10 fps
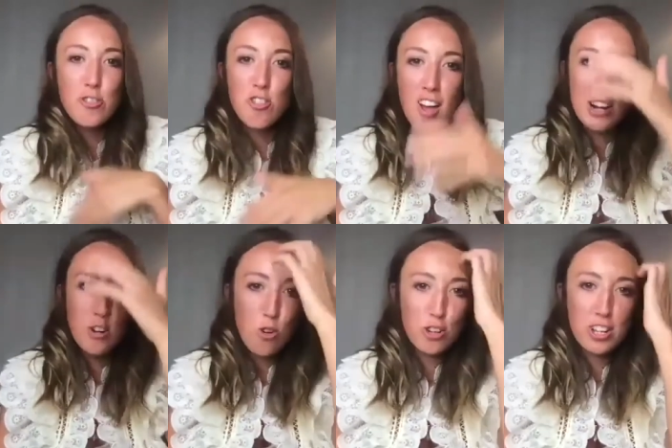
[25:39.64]
try
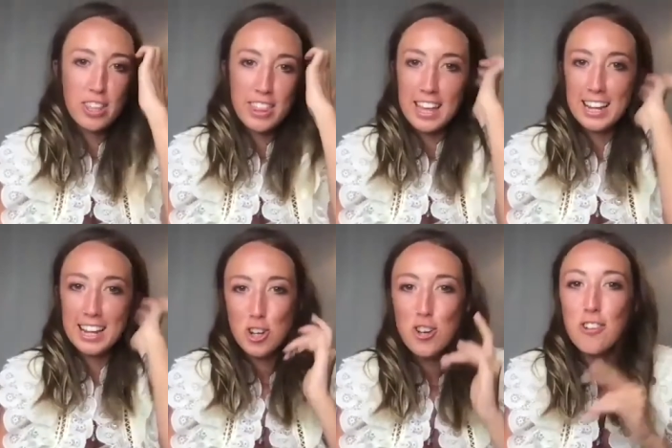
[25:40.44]
not to think
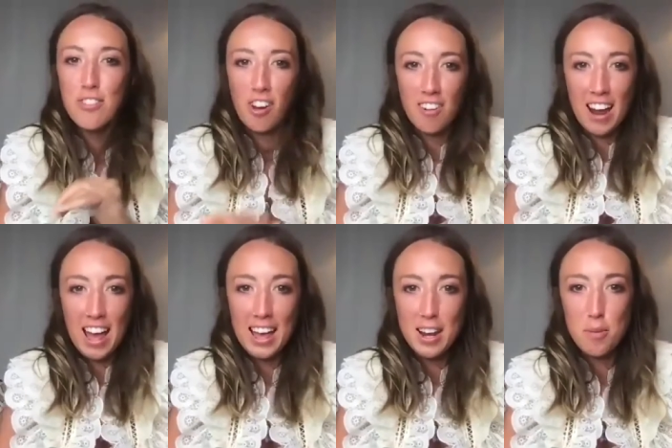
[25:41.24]
too far
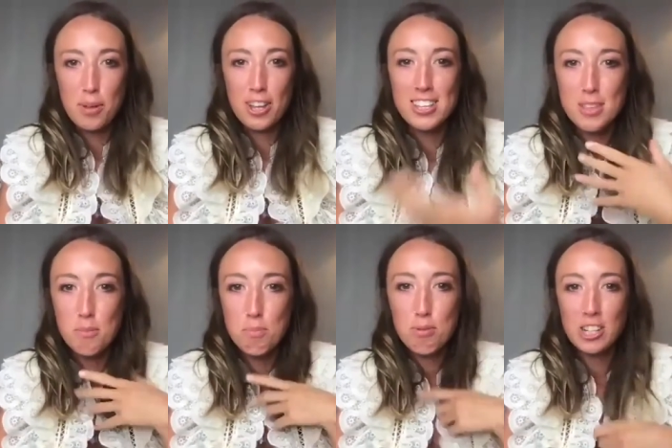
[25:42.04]
ahead because the
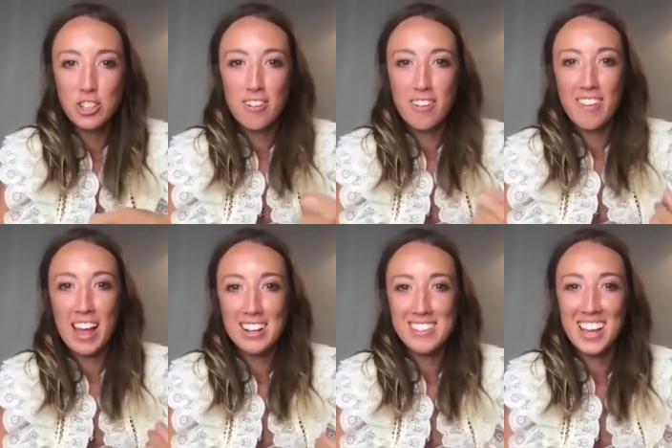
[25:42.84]
pressure of
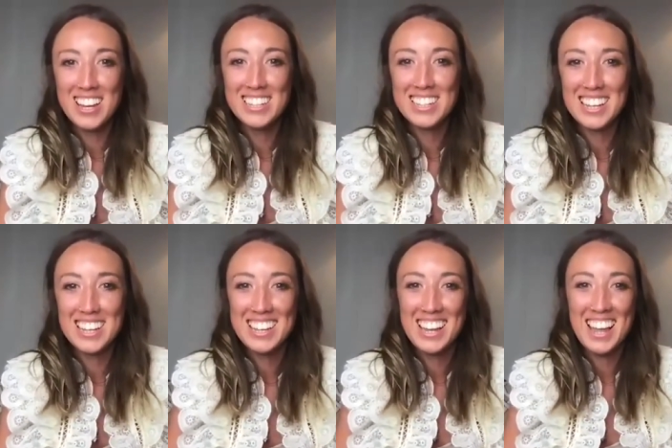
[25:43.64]

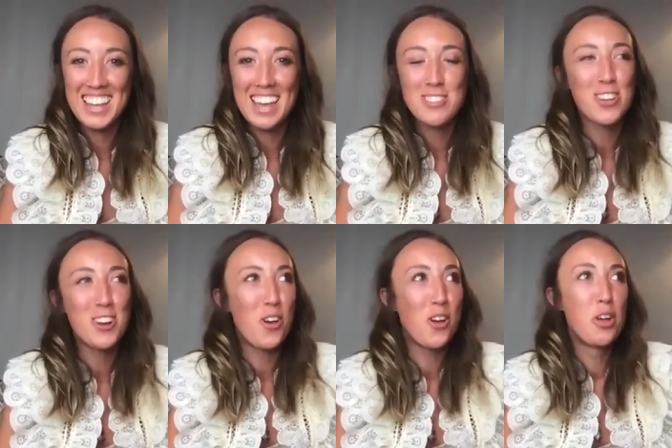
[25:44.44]
anxiety gets a
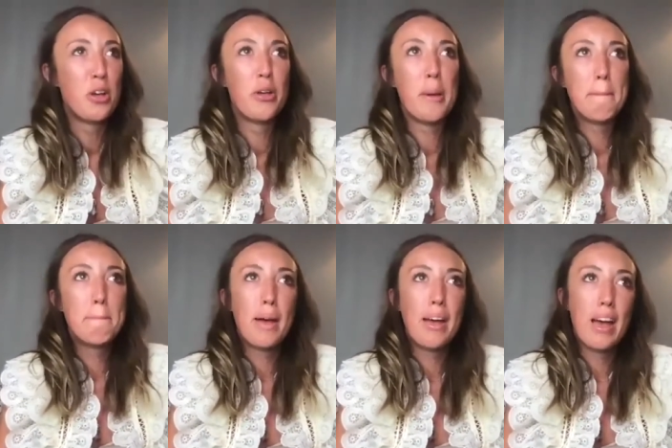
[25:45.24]
lot.
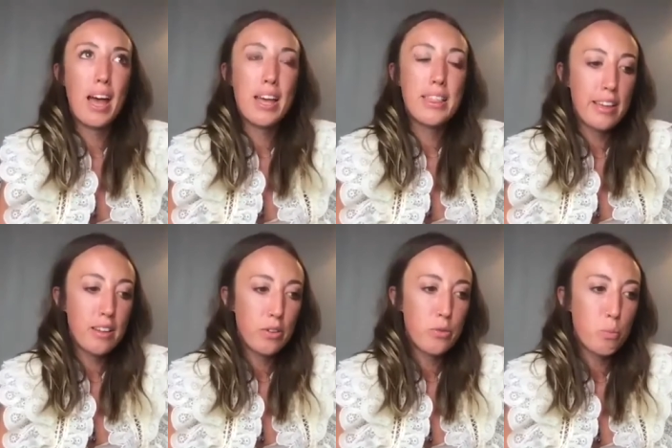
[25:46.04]
But I
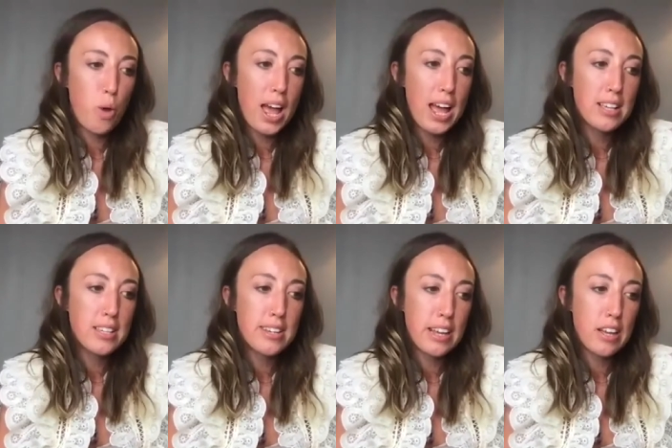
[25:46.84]
think where
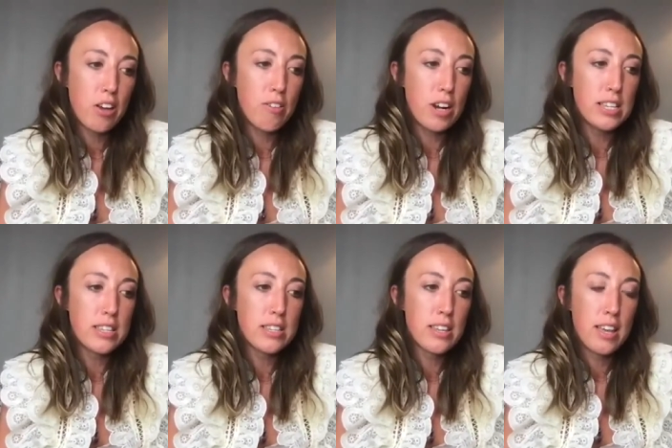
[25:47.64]
Sticker
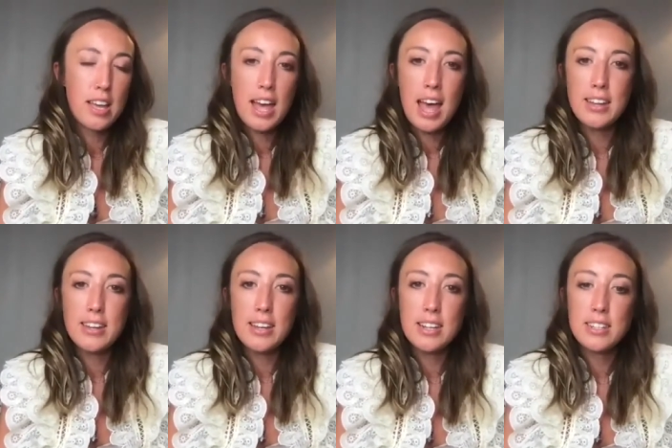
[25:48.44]
is
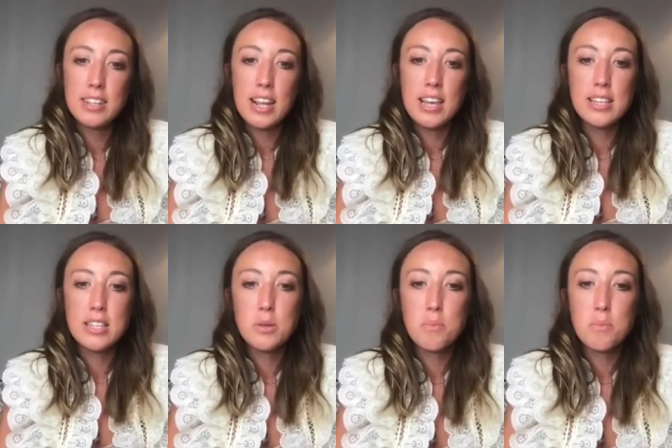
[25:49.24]
headed
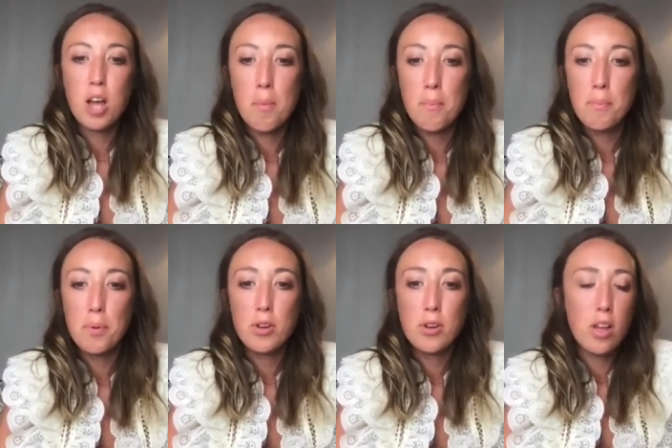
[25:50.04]
is become, be,
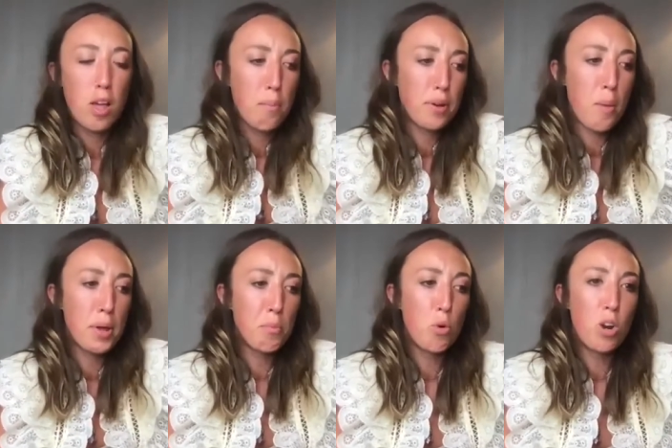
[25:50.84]

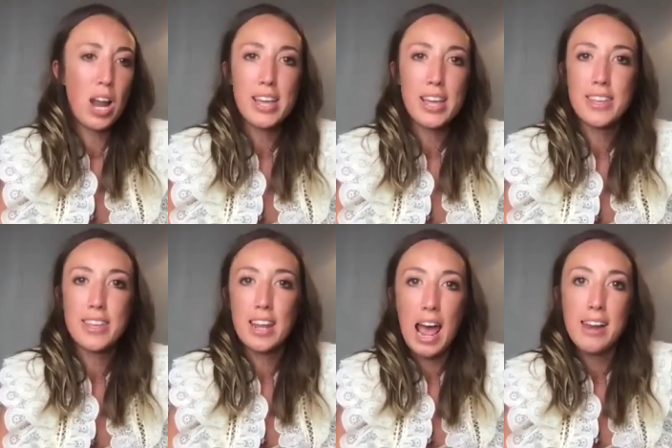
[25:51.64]
becoming more like
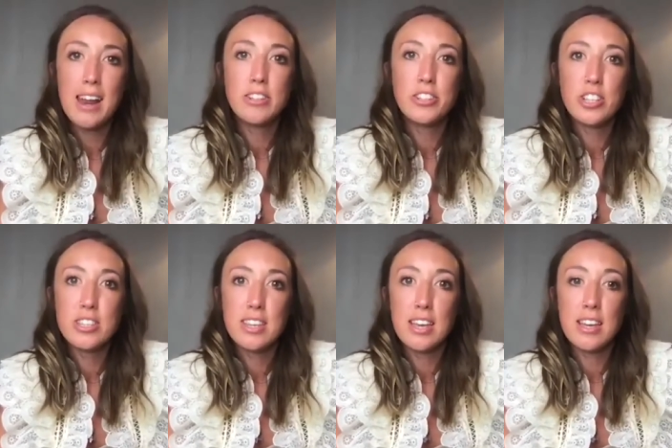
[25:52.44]
an ad
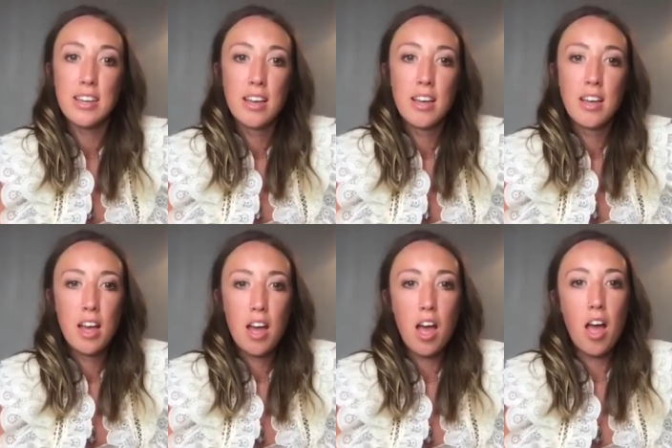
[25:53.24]
agency.
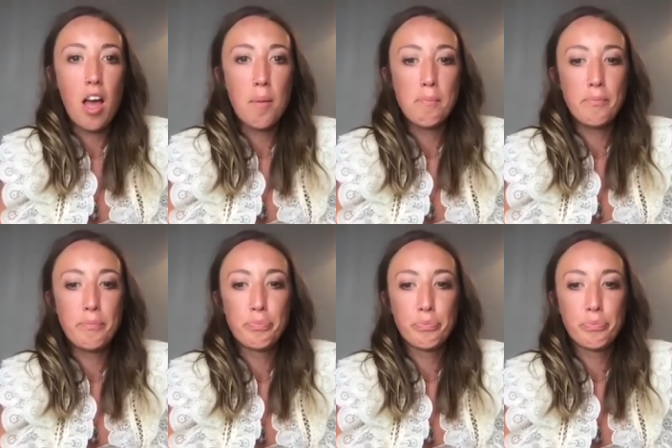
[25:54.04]
Um,